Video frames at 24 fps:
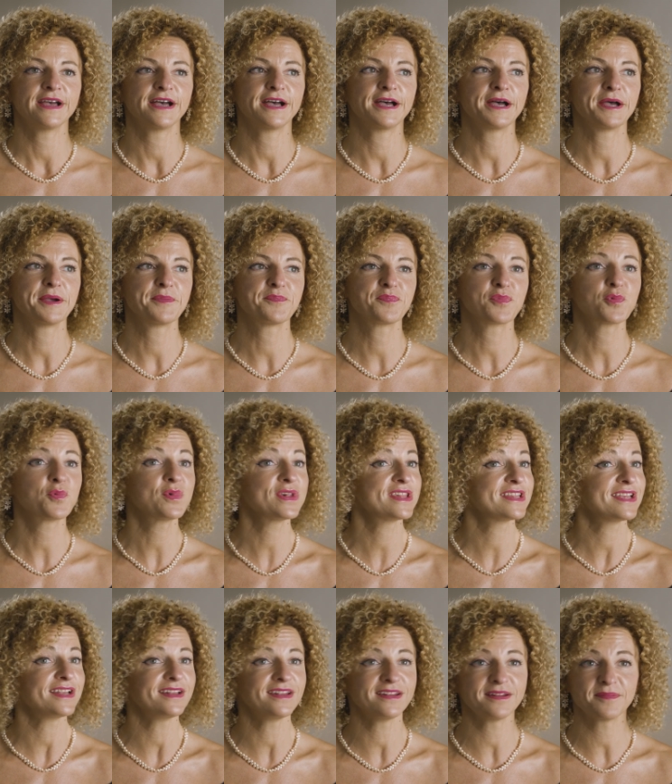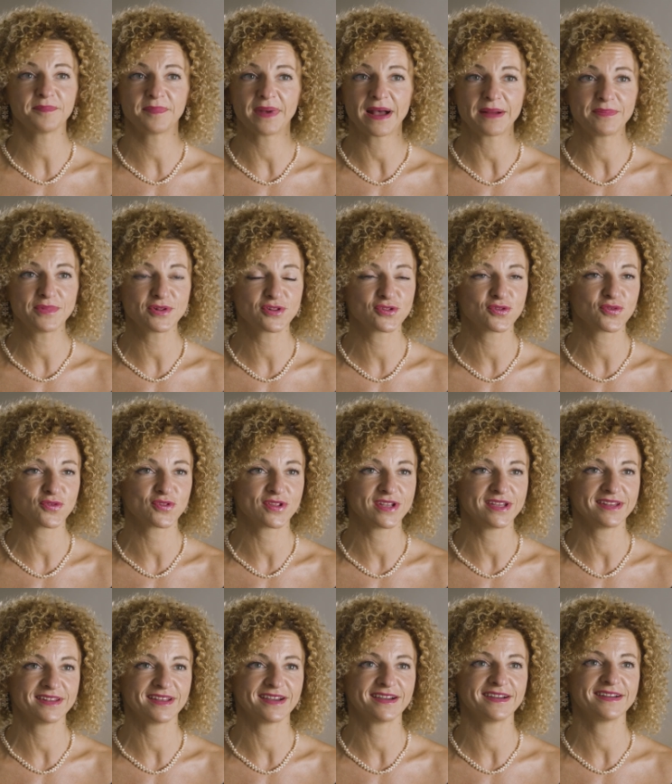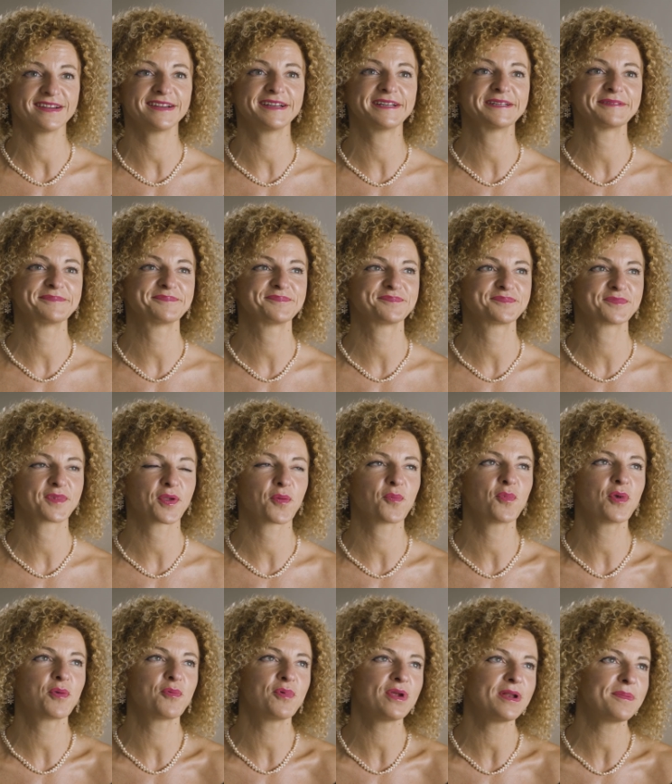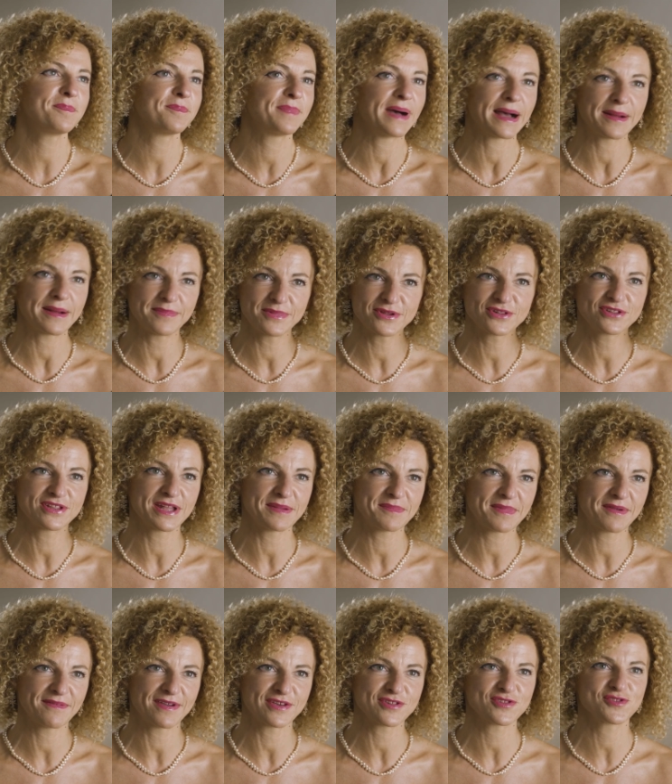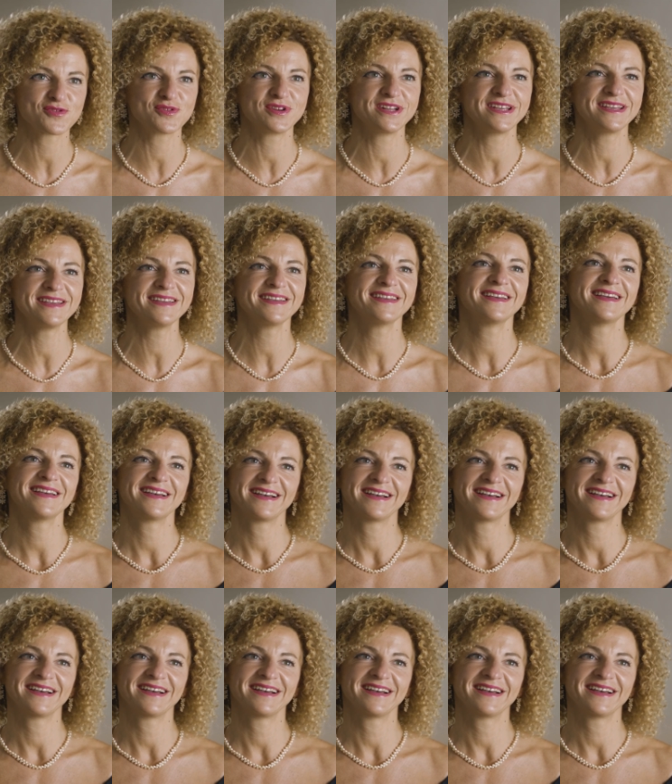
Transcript: Um, we still didn't publish those data. Um, we will publish them eventually.